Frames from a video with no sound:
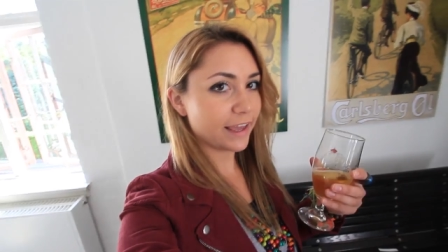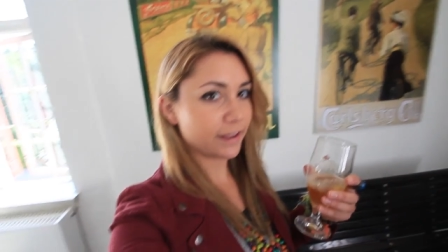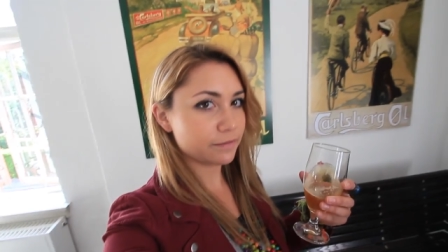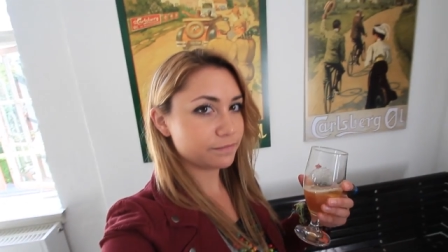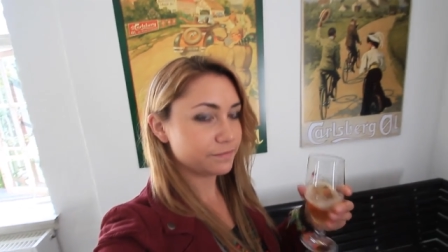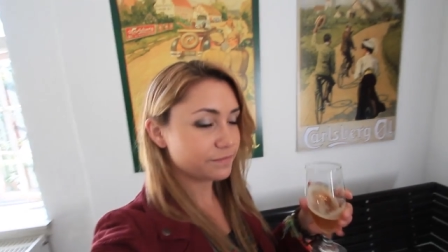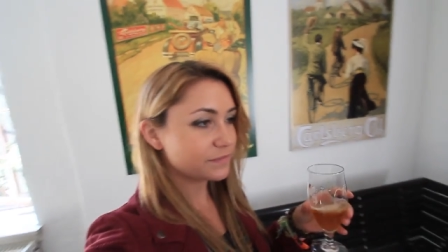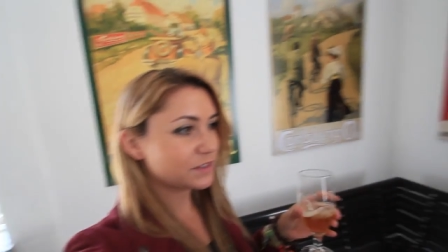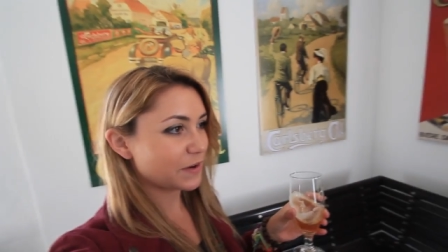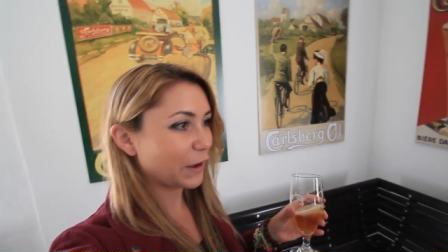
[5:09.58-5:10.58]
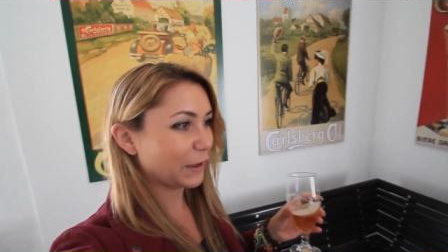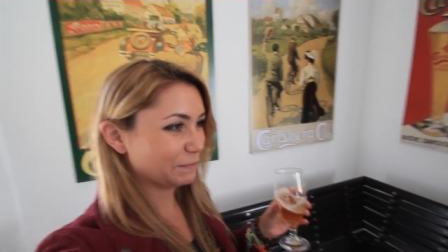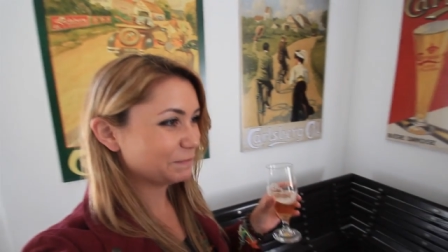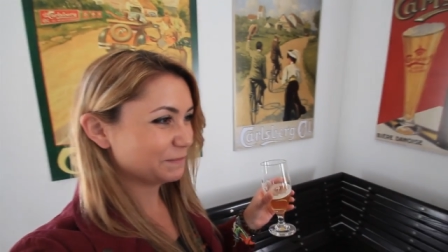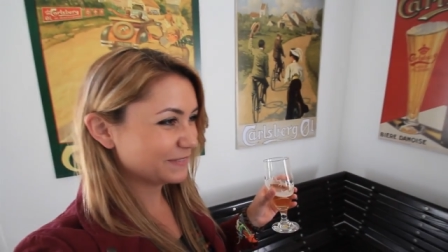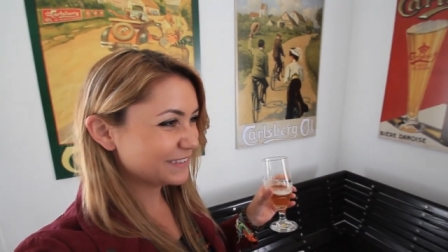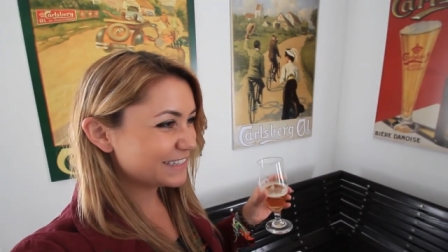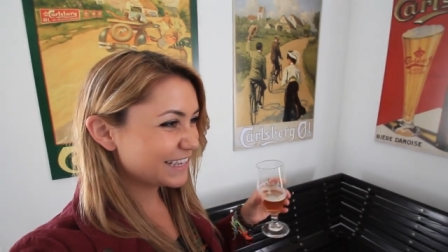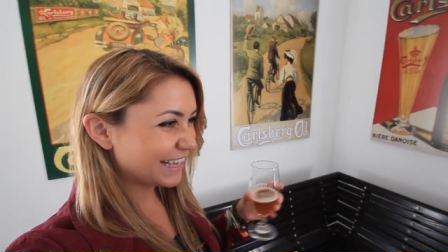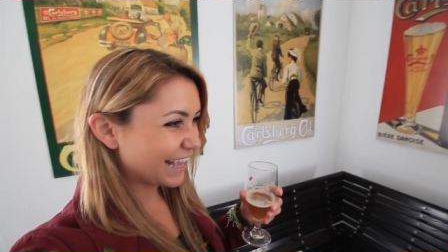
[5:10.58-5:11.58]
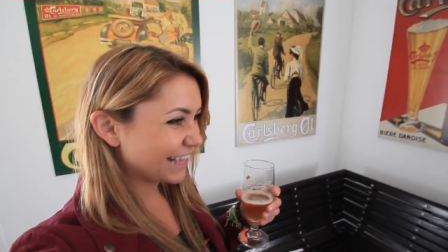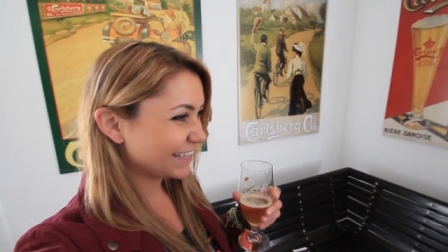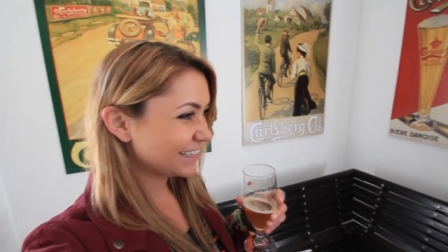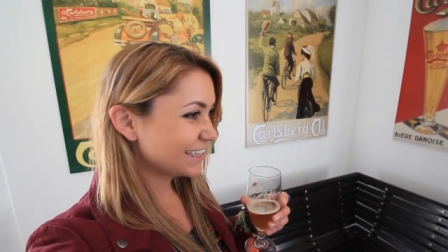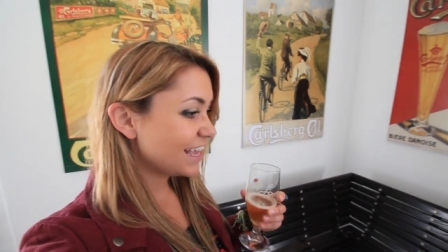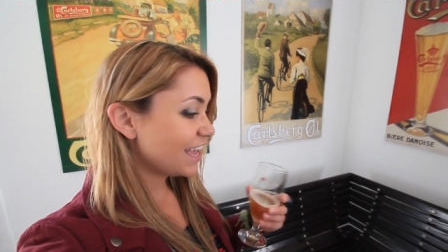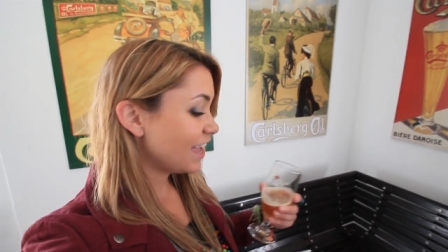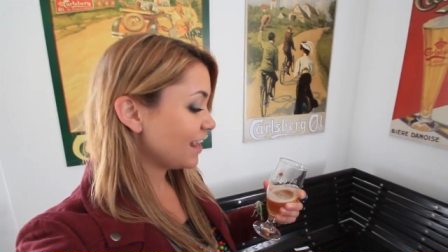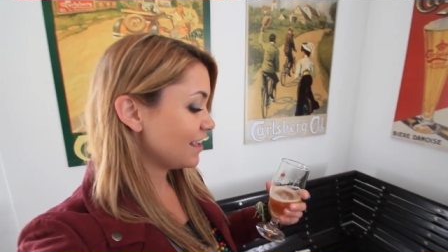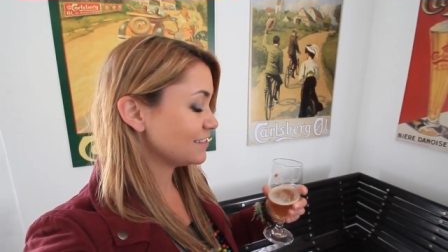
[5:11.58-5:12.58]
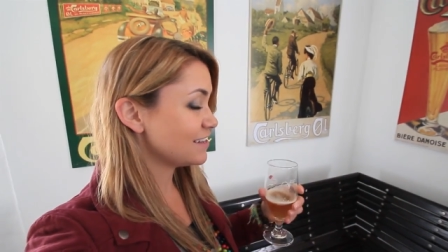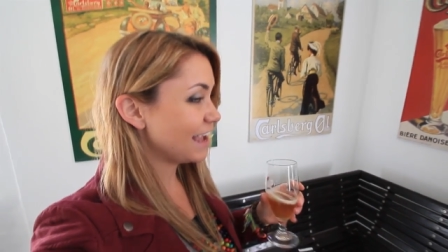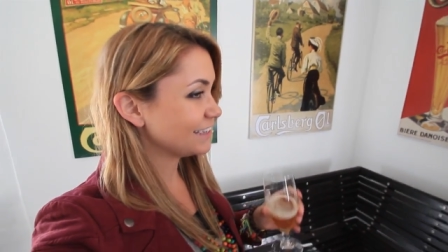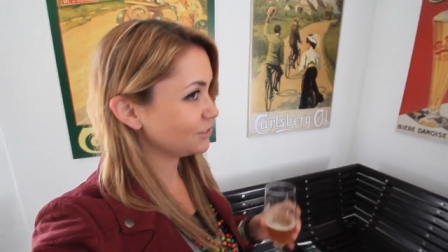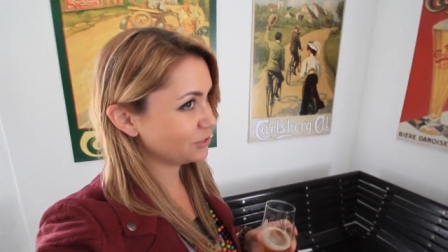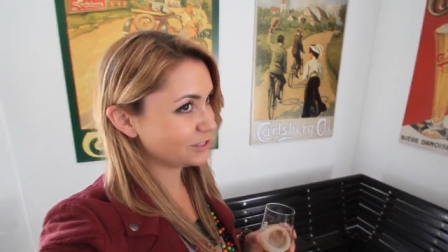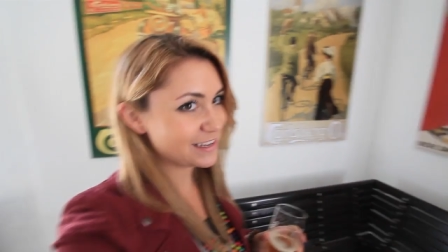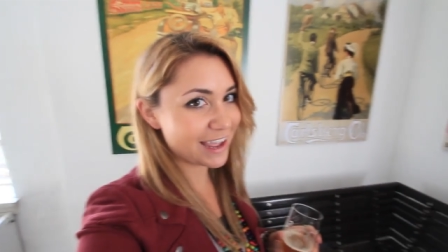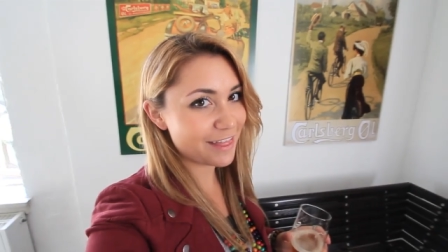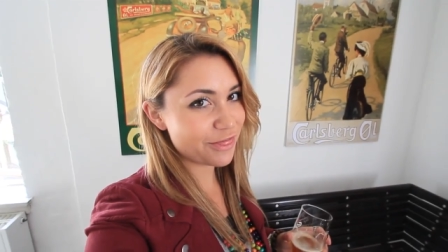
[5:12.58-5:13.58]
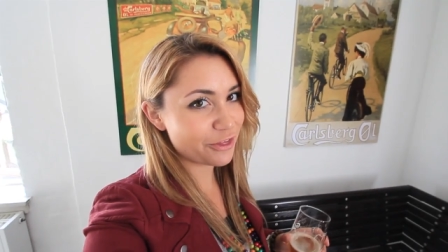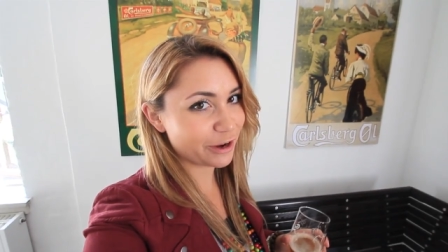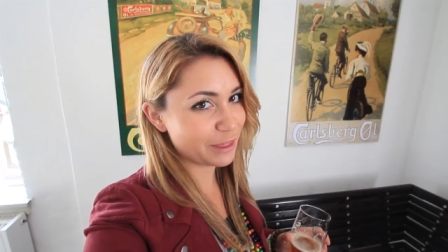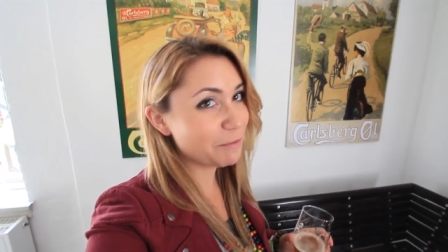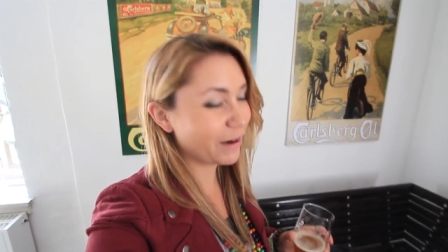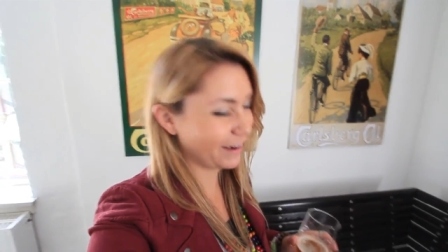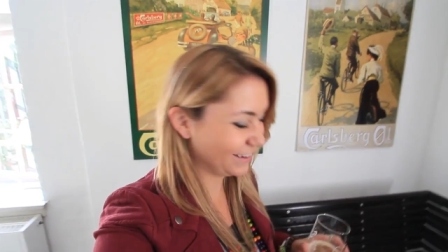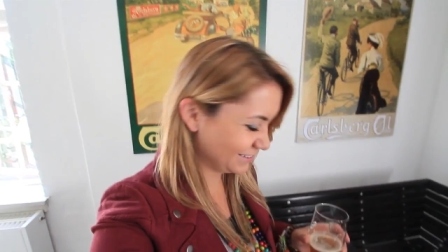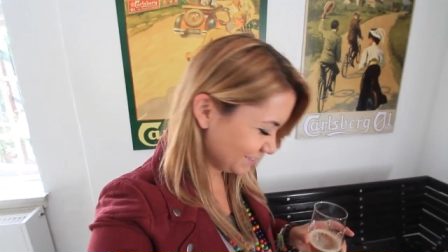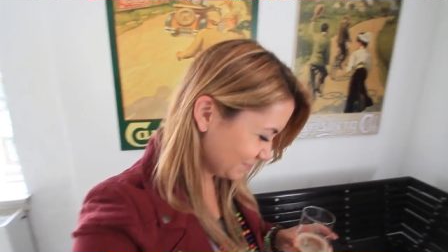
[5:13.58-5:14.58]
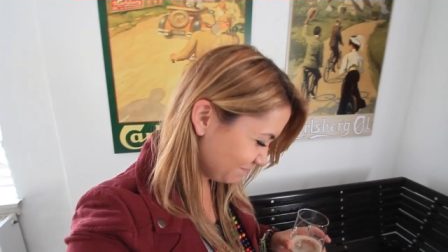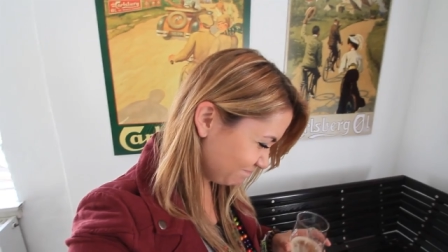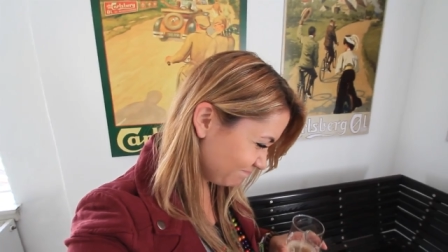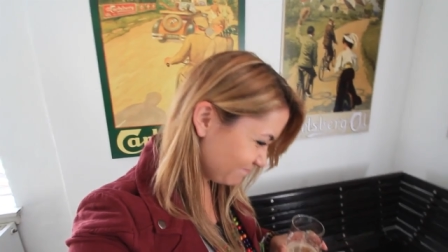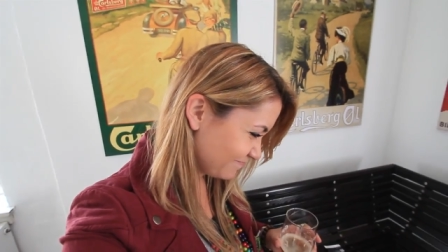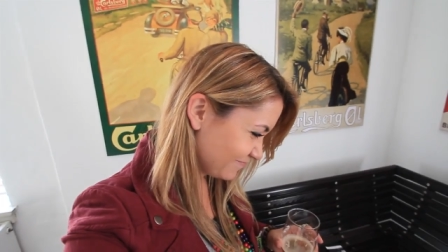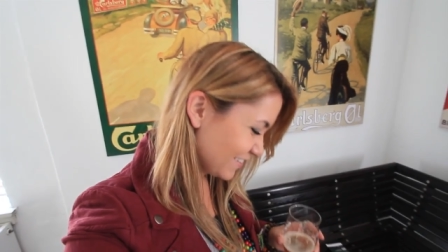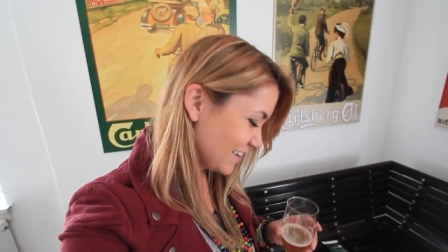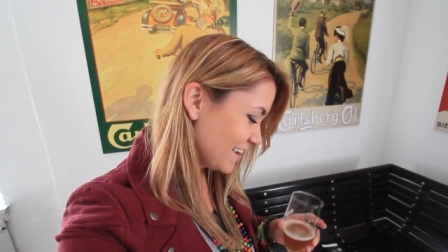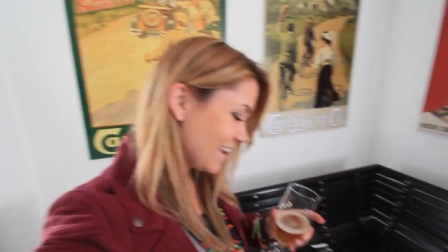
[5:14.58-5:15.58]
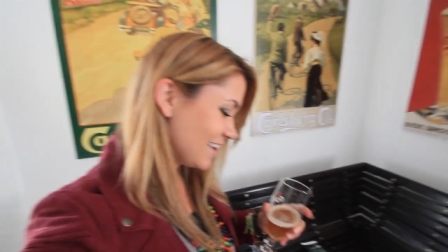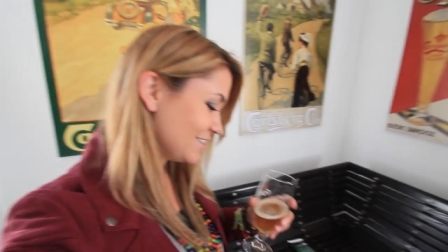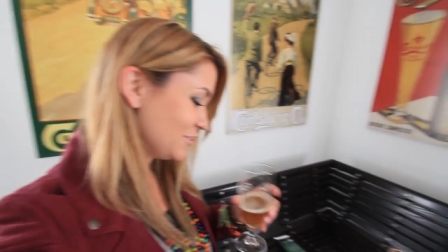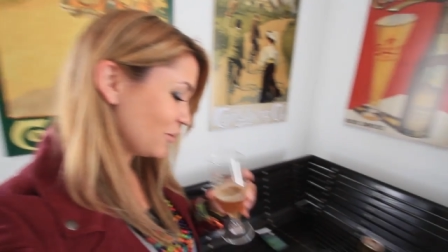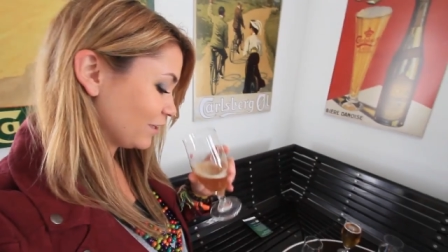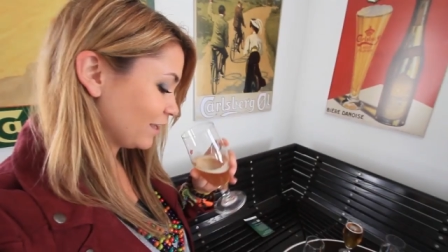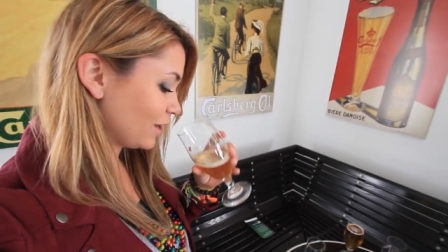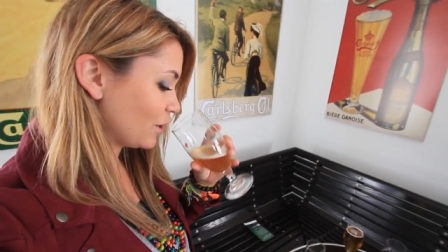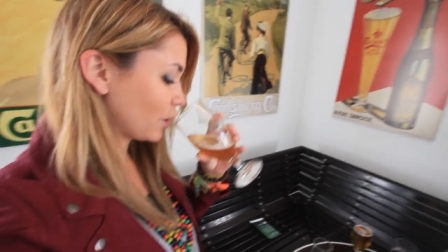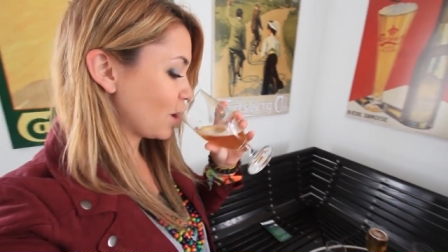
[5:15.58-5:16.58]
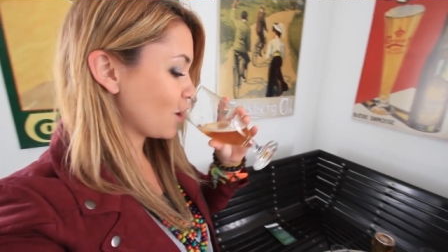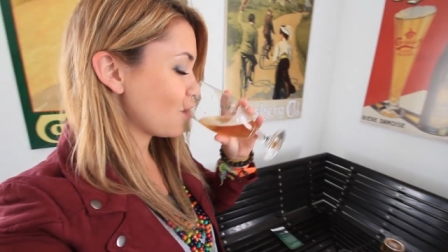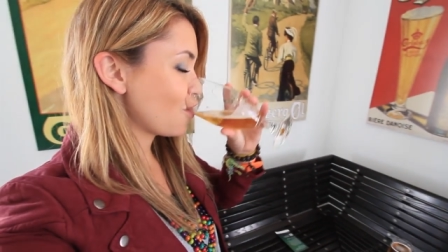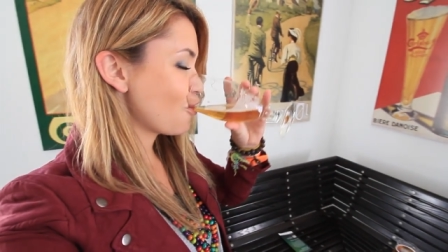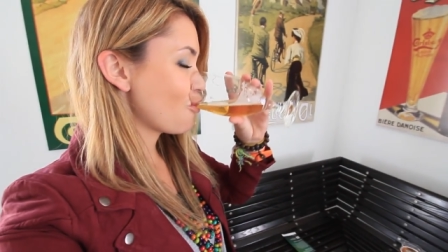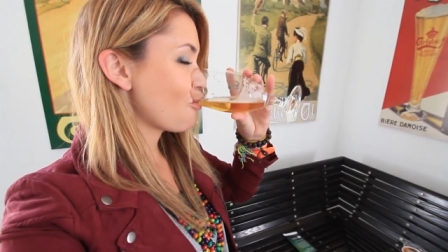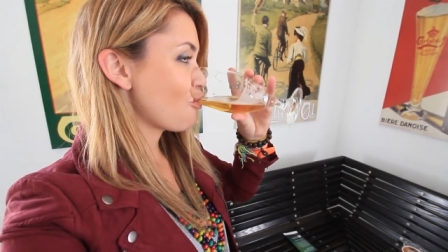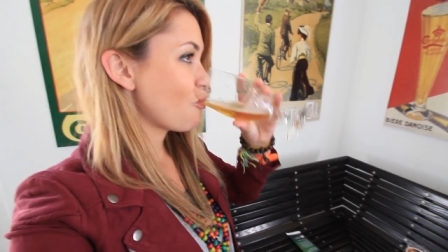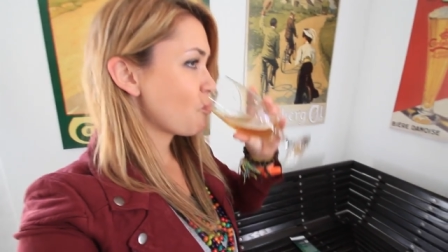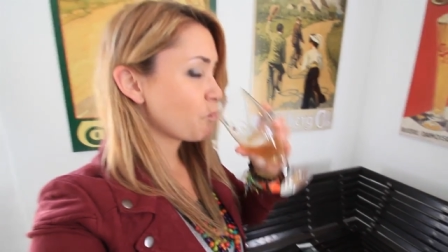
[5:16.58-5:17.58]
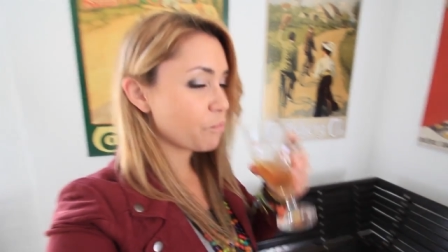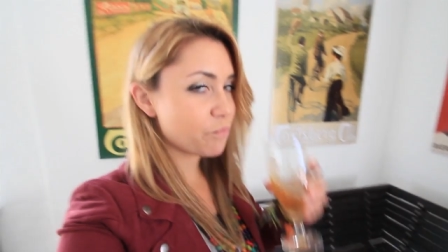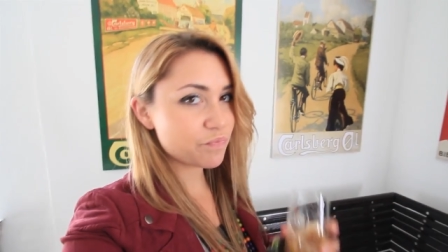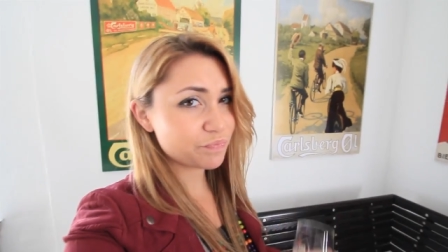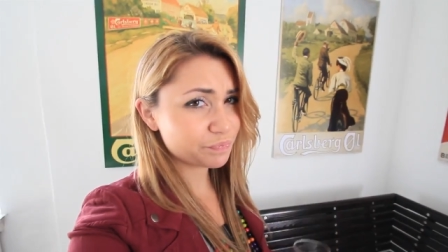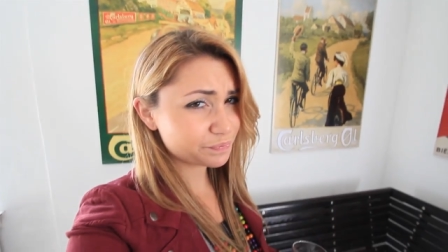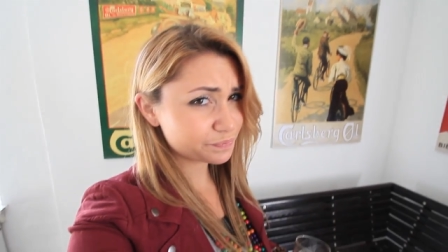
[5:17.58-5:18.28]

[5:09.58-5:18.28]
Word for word: like it. It's very good. It's nice. It is nice. It's just 30 in the morning. I know. I'm struggling. okay. I am like Pilsners. I always go